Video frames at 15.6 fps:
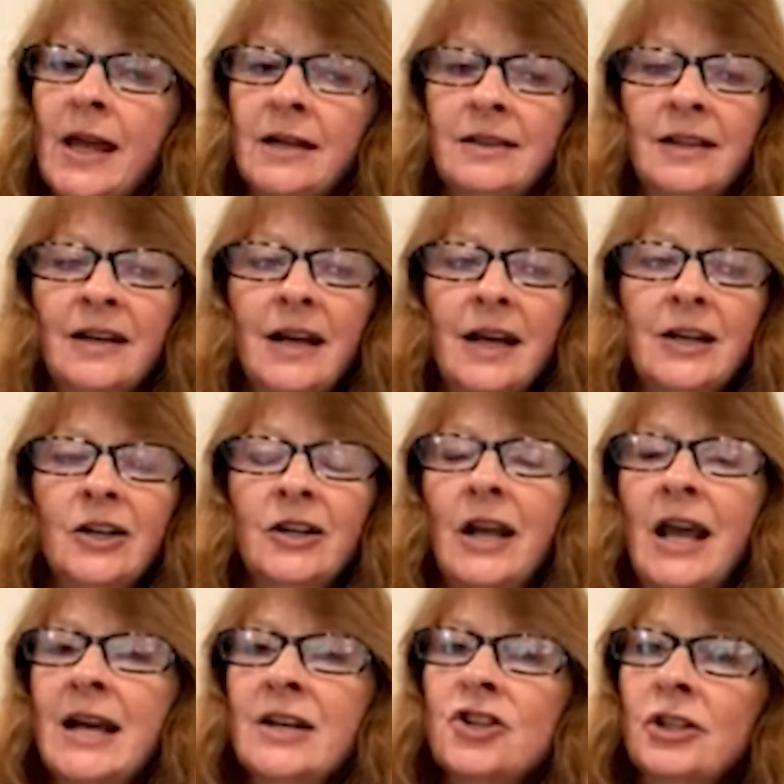And then I could
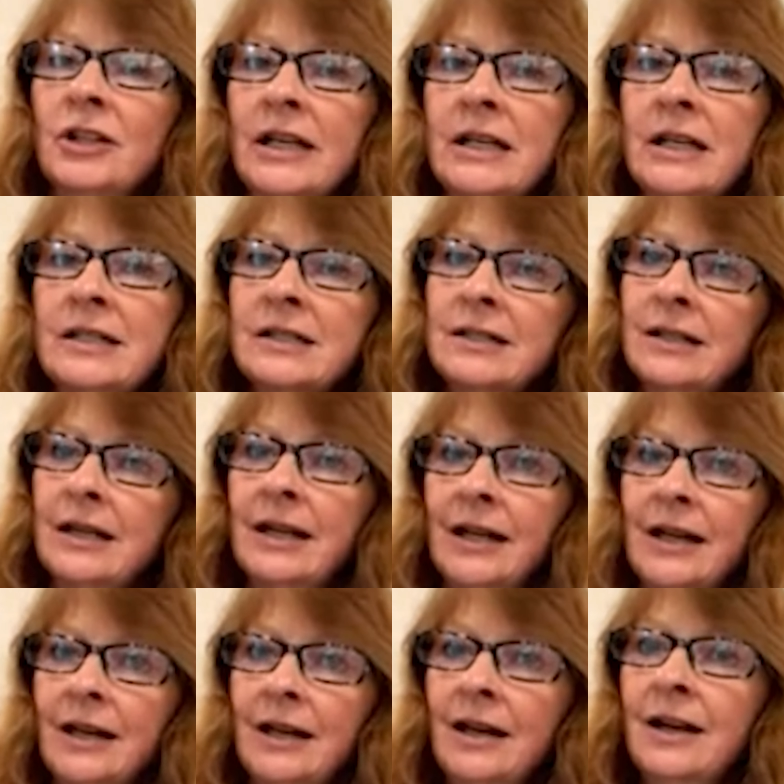actually
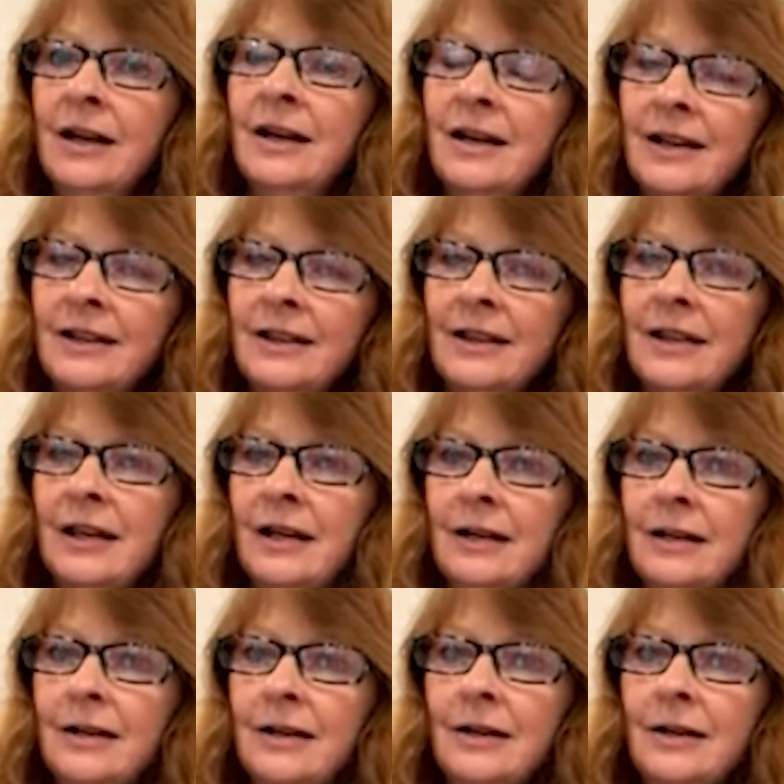see that,